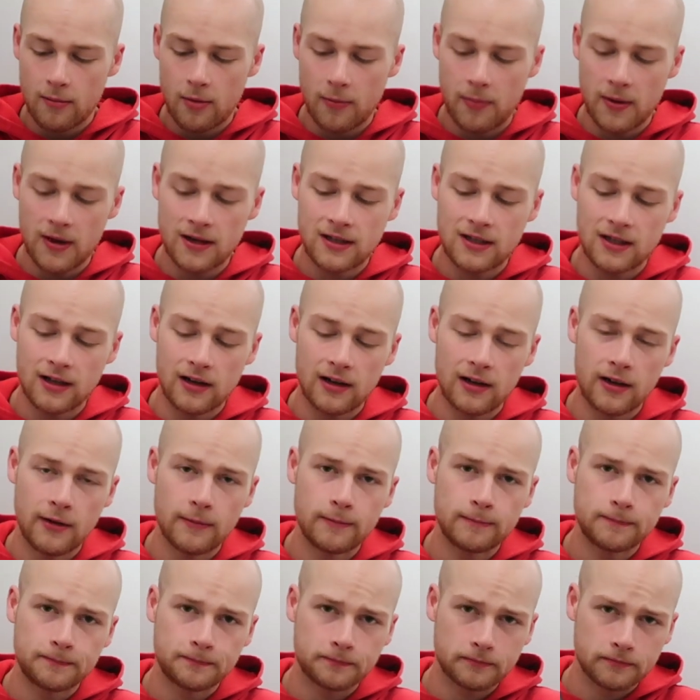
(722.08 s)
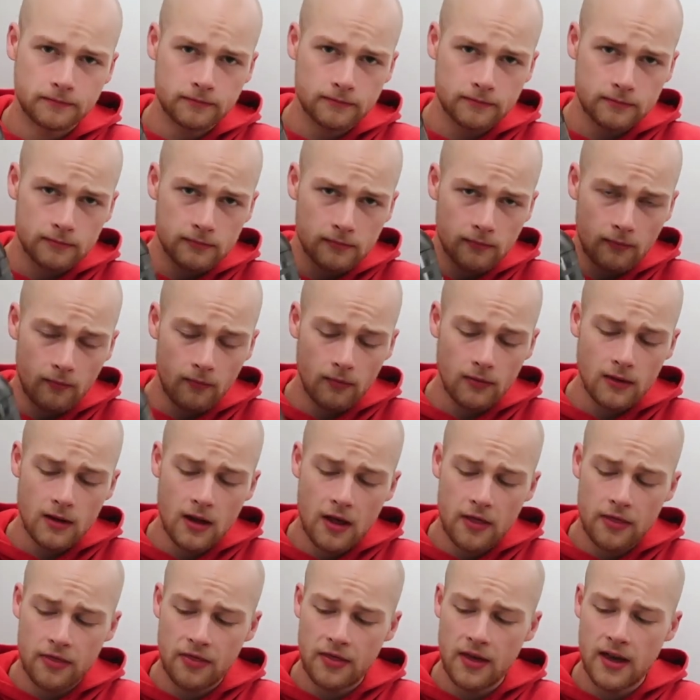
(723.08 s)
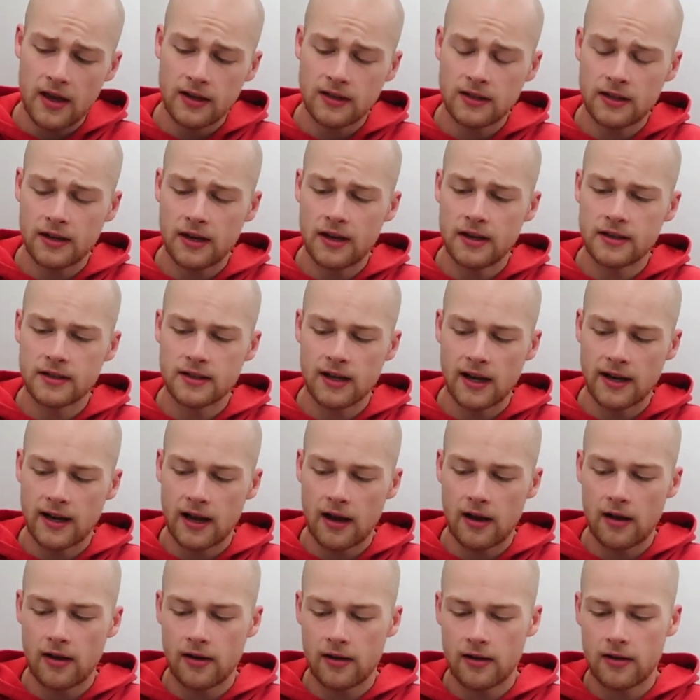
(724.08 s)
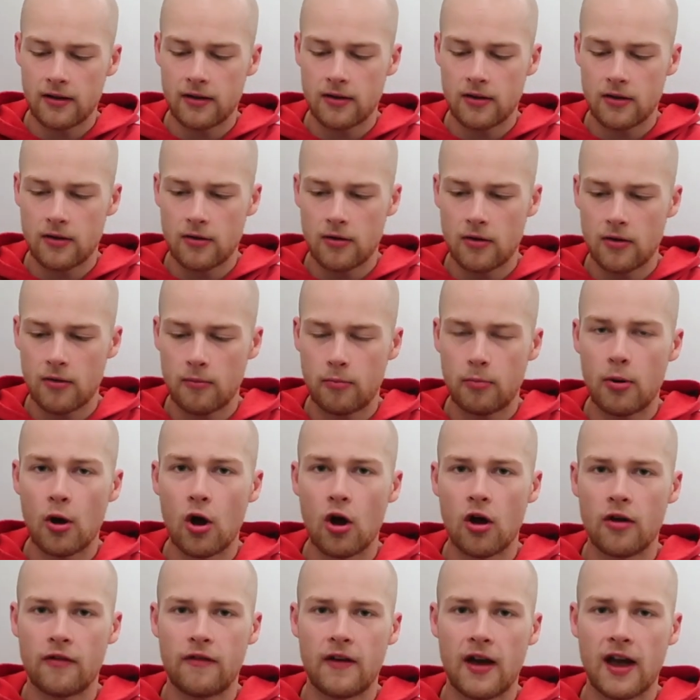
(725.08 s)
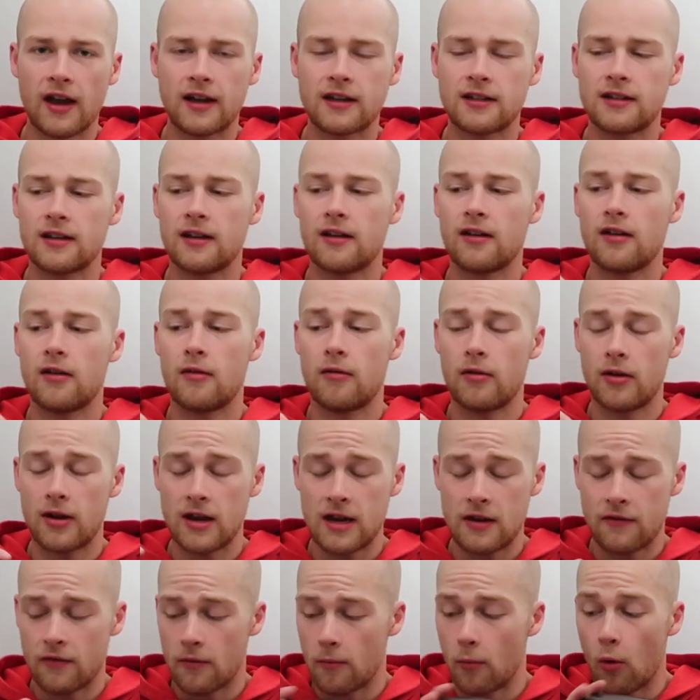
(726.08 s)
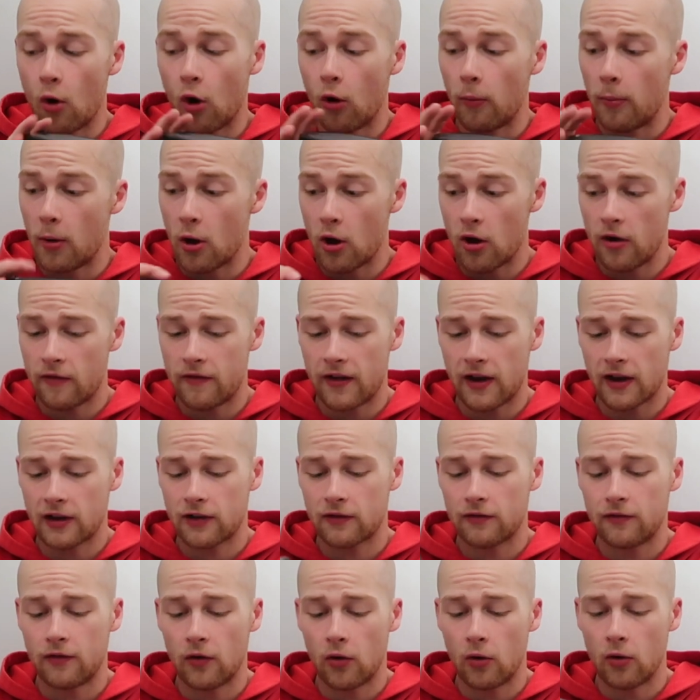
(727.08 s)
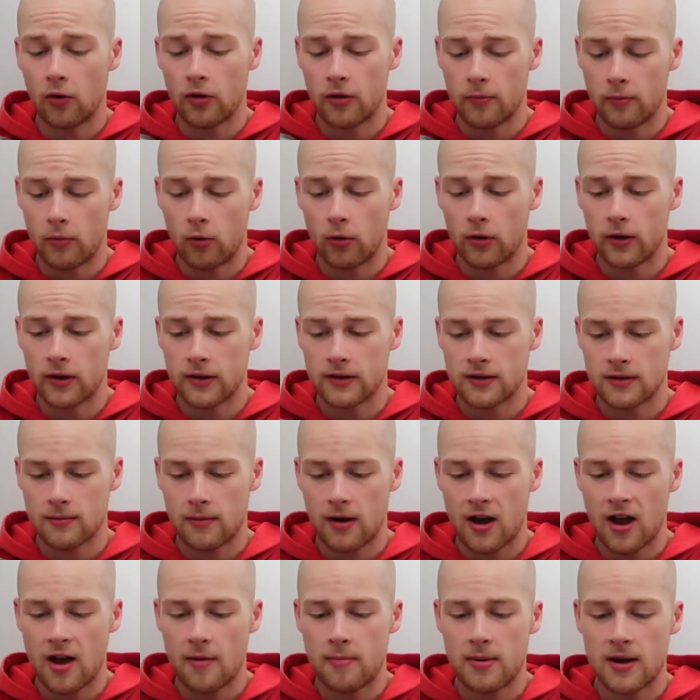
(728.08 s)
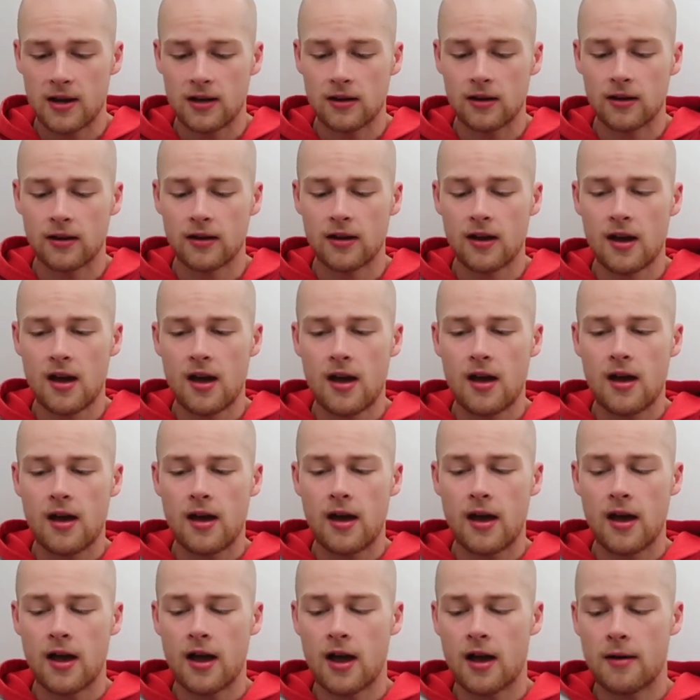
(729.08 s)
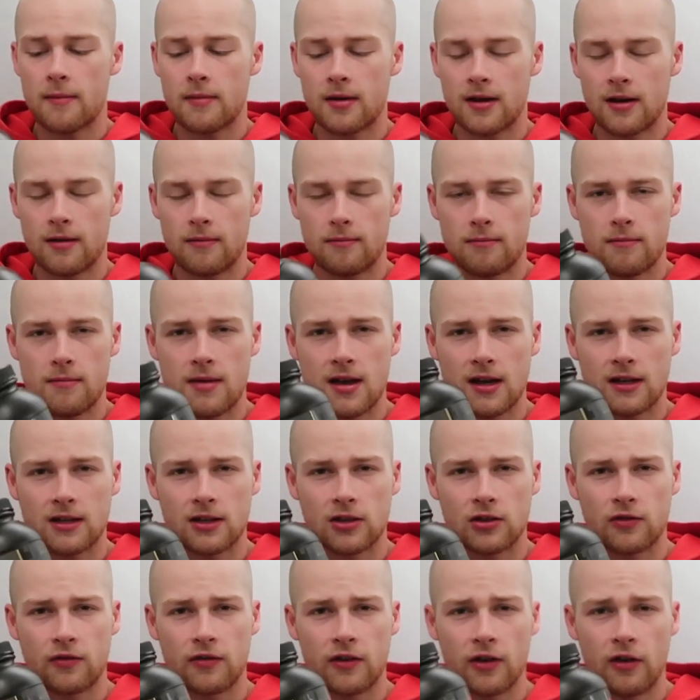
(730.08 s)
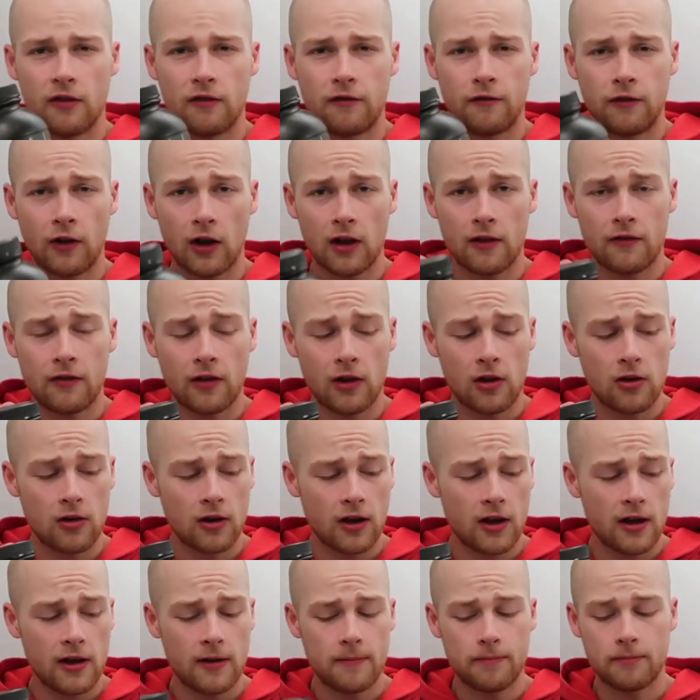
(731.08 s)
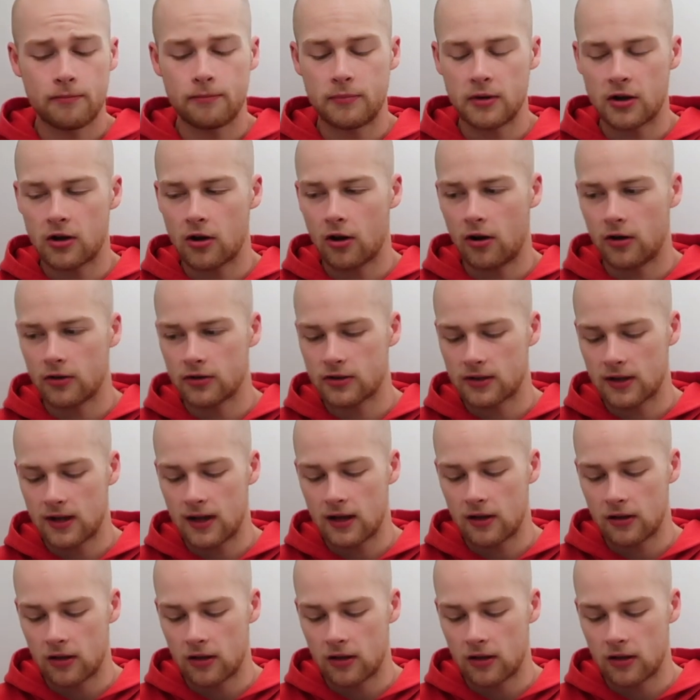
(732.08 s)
But basically, this is like perfect, even more perfect for the mornings in my opinion. It makes us feel fuller for longer because